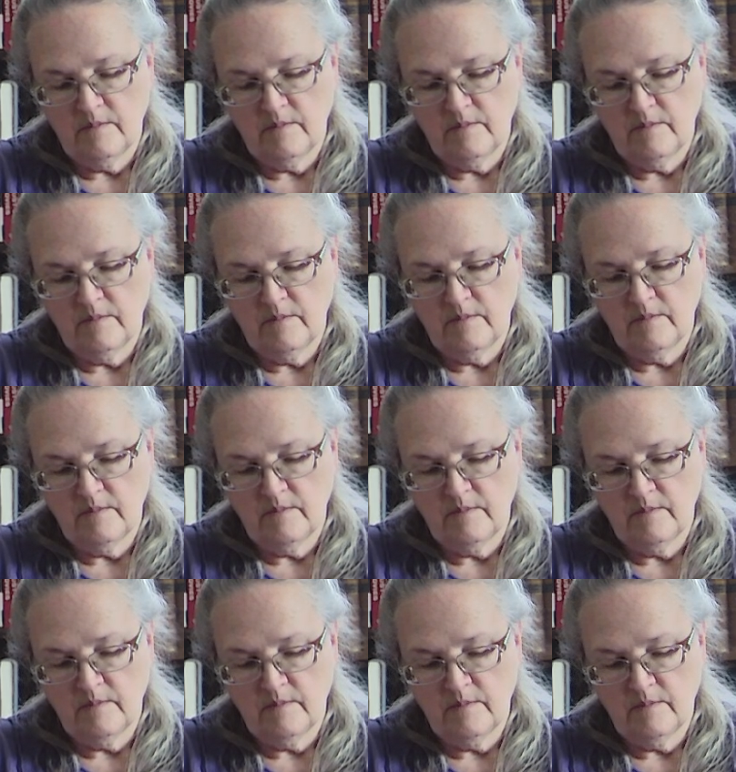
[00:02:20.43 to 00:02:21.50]

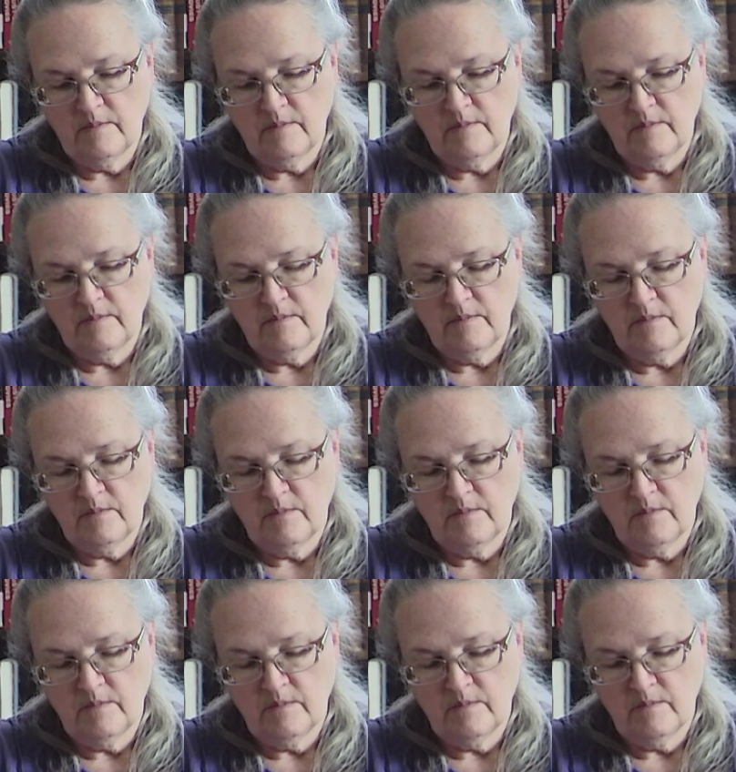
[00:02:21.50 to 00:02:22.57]

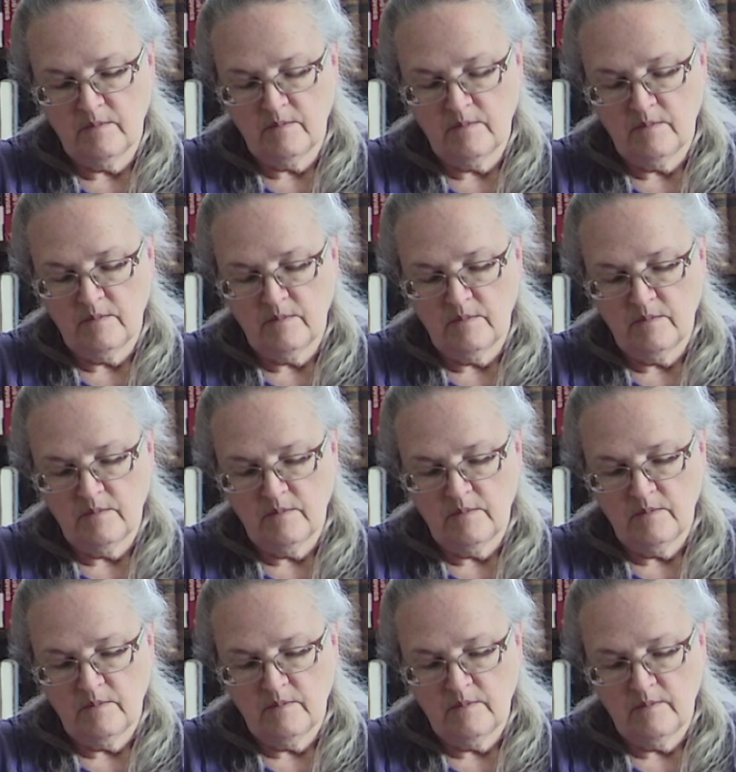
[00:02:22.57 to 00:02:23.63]

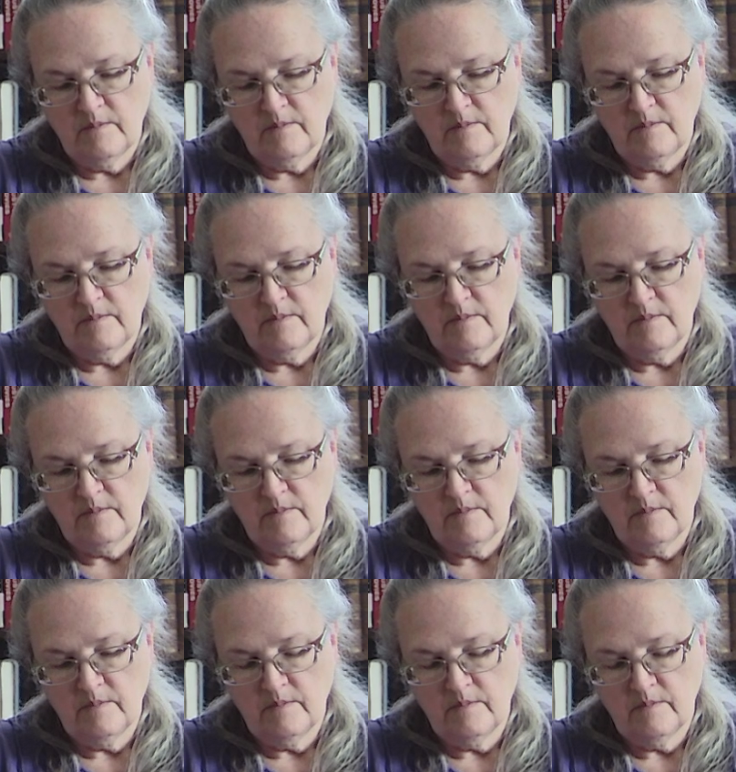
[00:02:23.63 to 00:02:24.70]

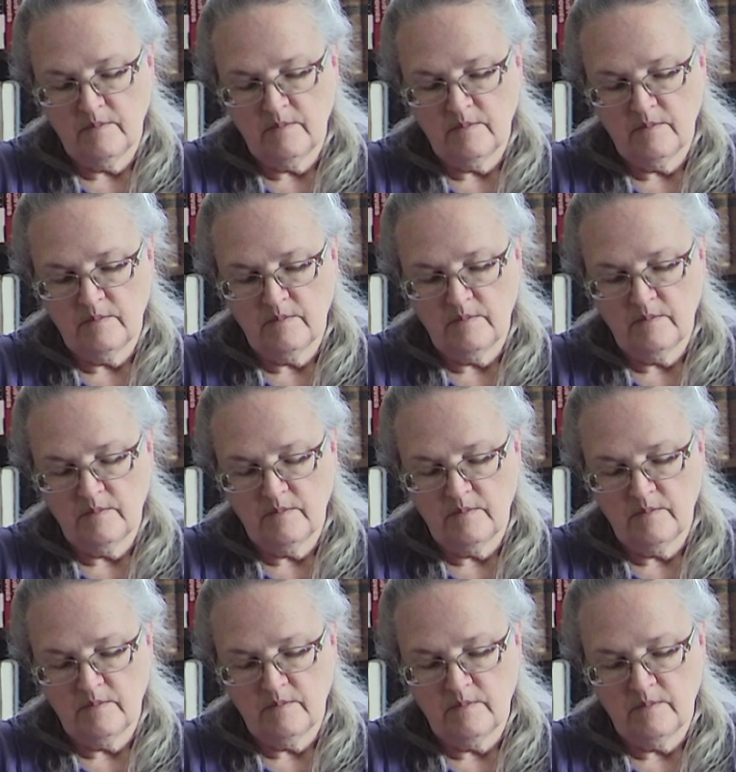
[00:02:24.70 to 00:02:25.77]

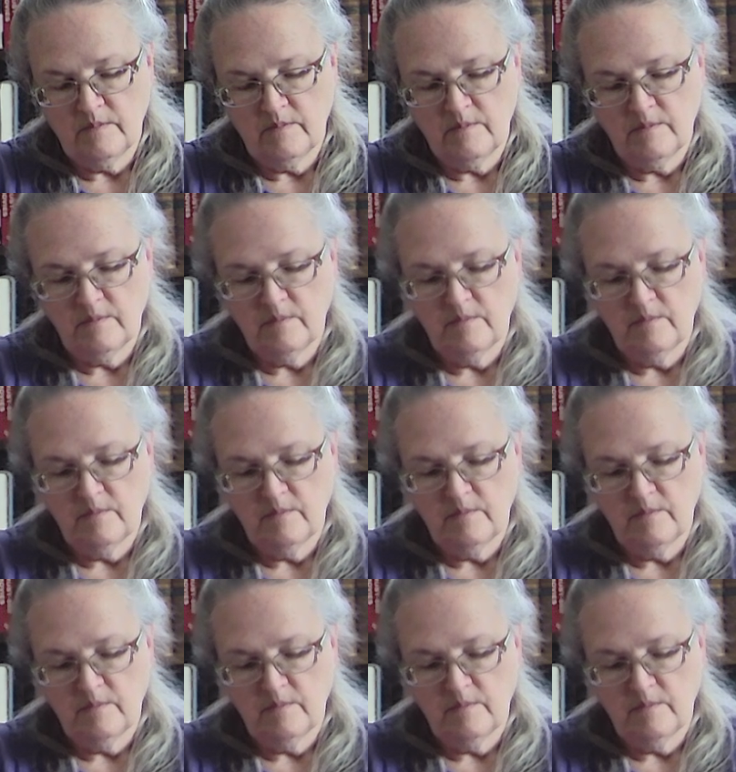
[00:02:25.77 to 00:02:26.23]
No words are spoken by the person on screen.